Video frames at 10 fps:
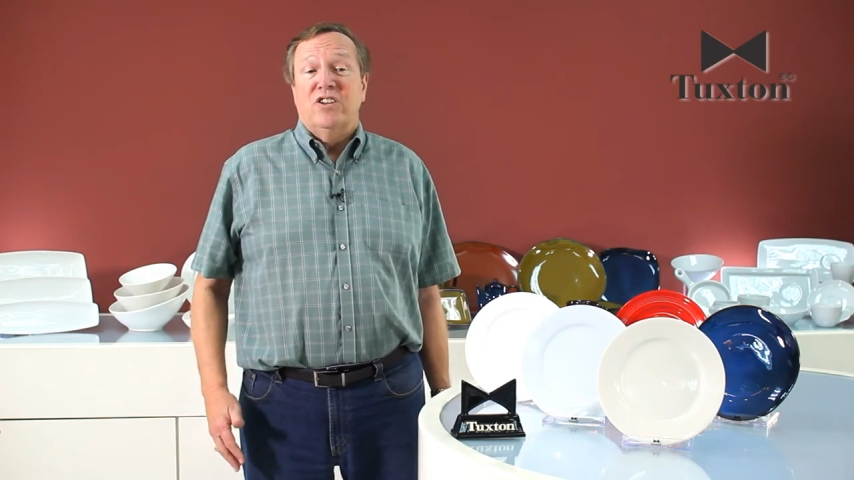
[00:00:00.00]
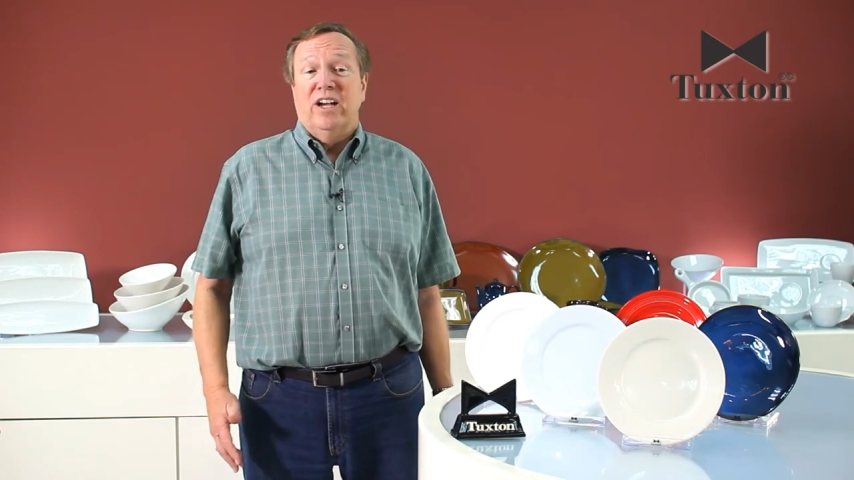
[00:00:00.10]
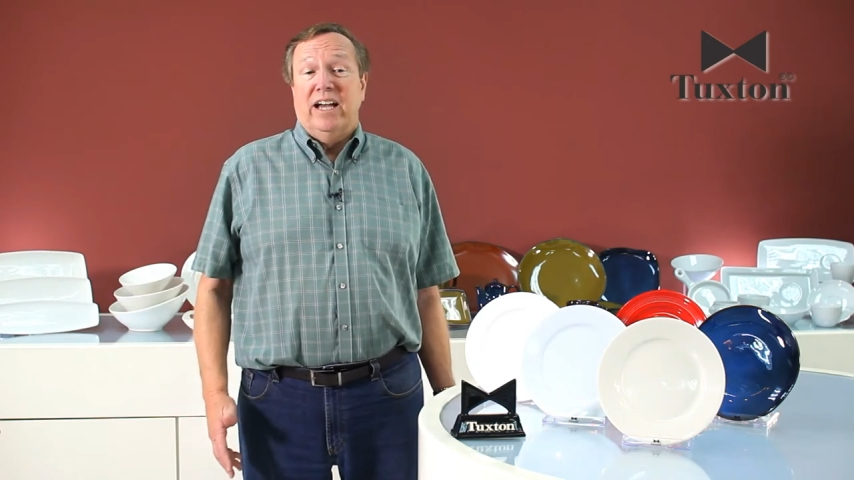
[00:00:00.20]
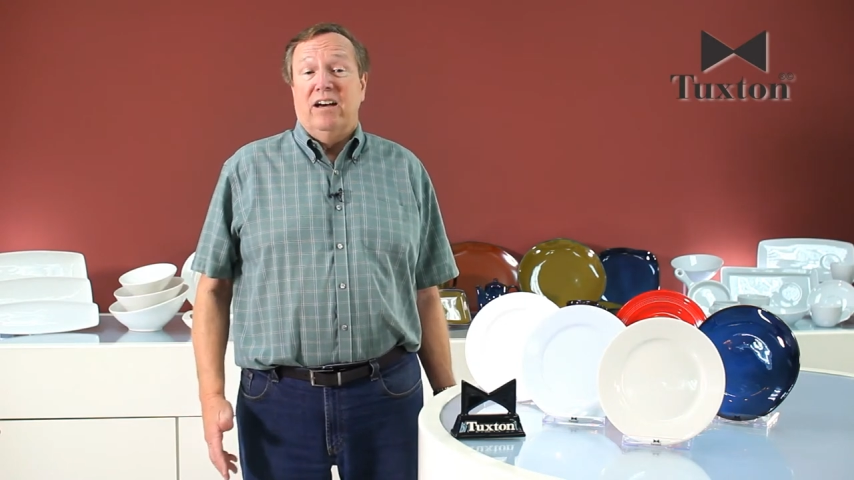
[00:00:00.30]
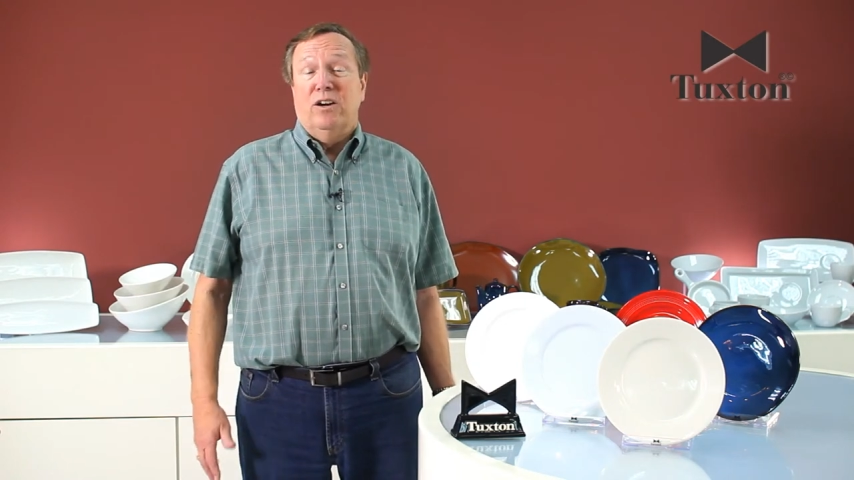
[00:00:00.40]

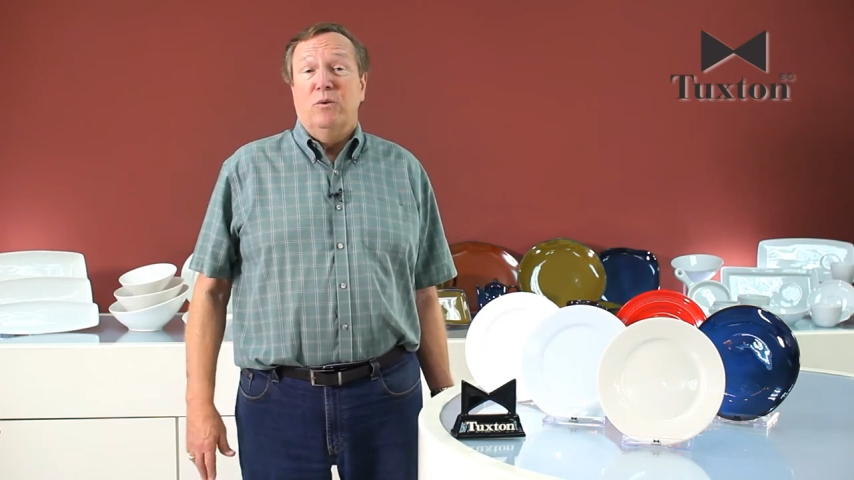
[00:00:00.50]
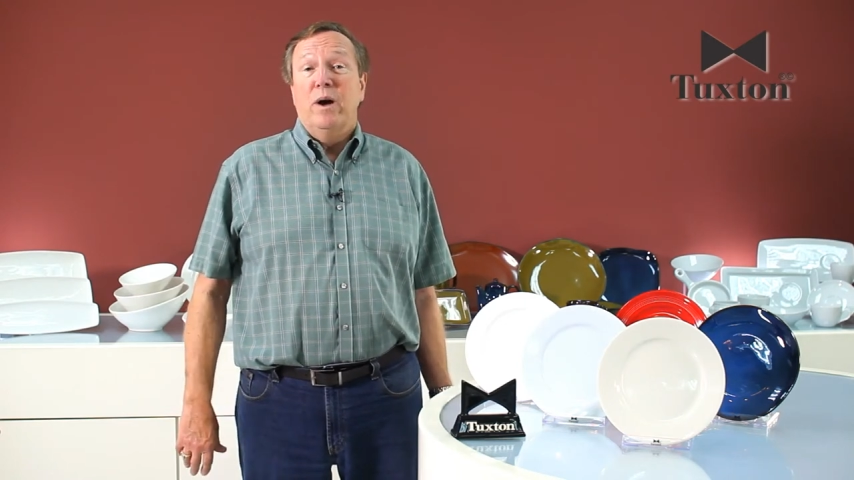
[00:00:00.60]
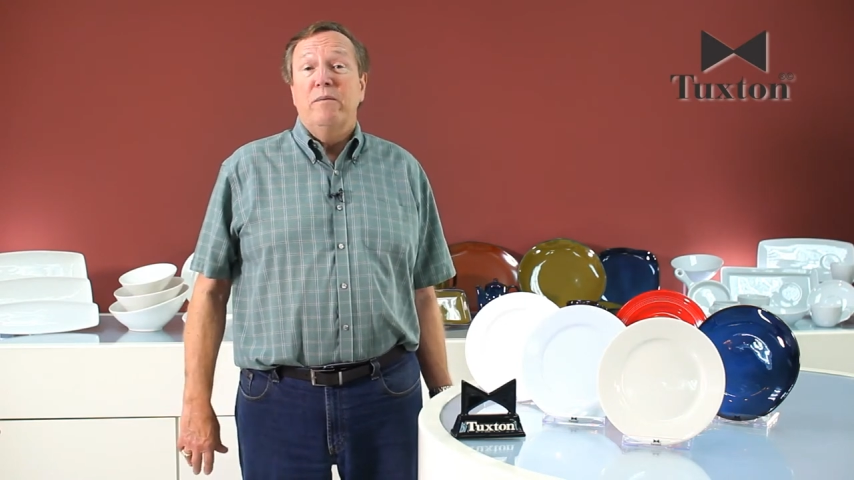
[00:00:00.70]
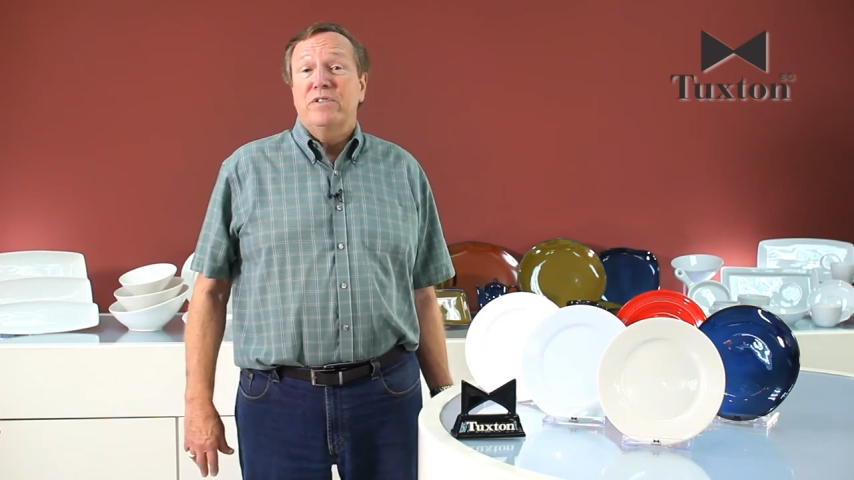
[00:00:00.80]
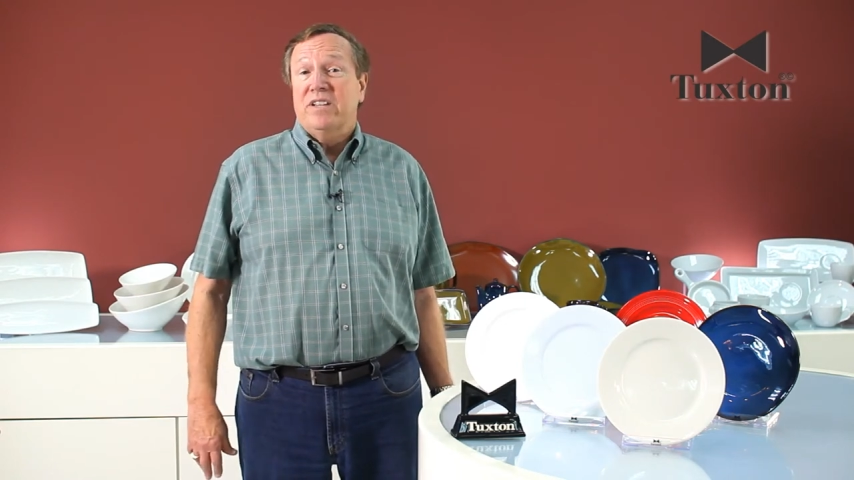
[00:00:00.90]
check out
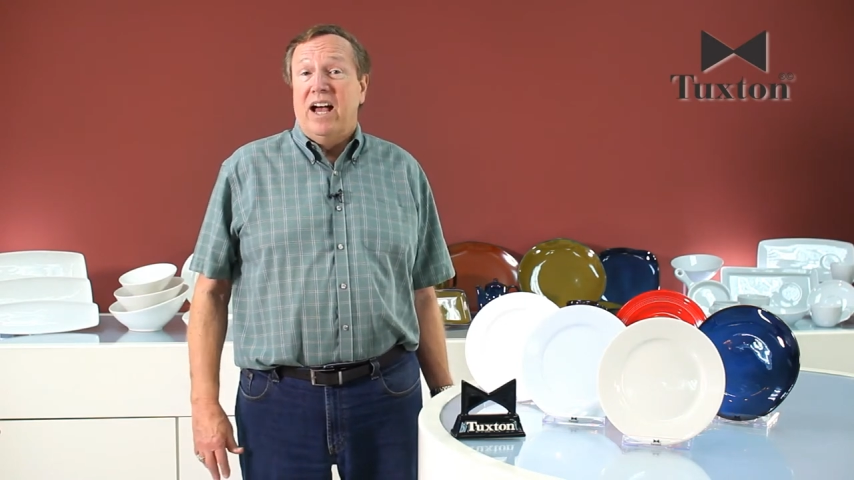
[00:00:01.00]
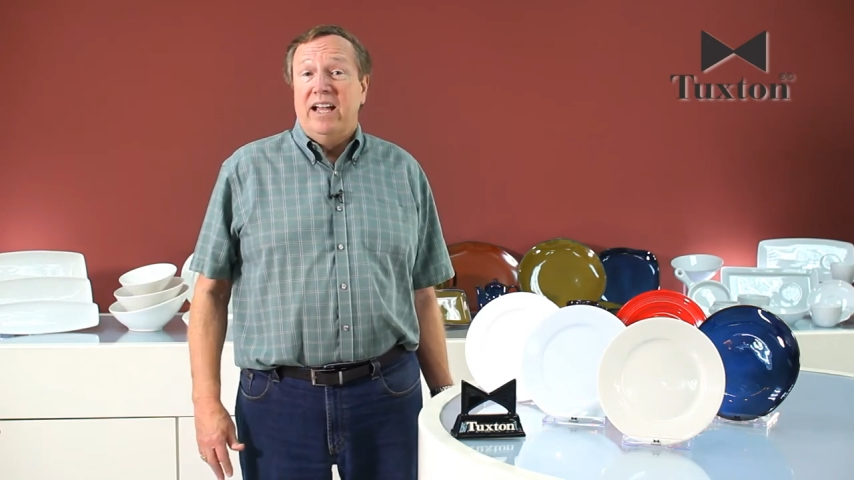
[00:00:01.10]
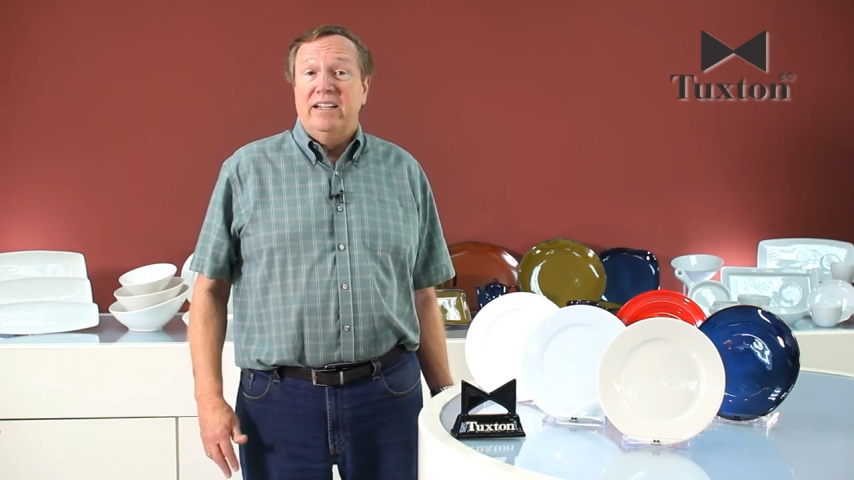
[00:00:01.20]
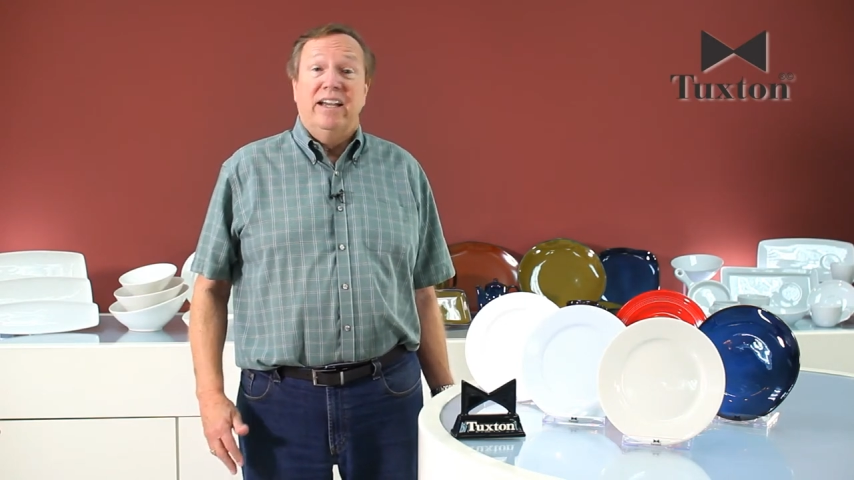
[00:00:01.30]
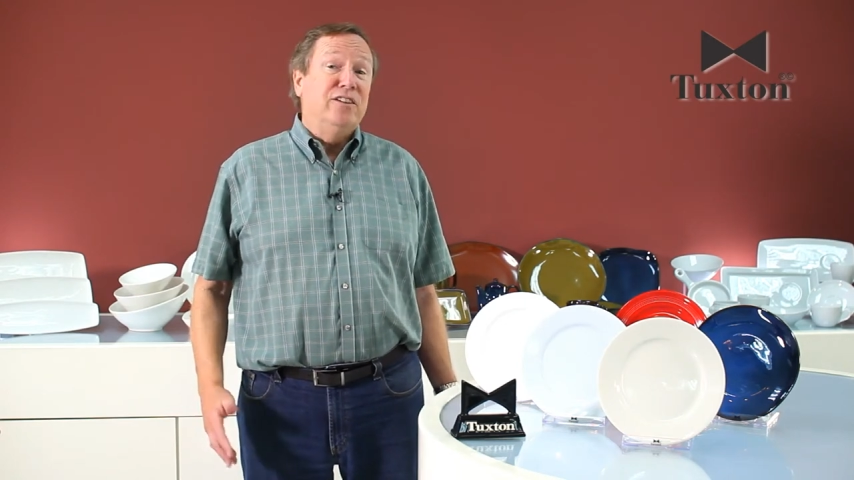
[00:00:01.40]
our website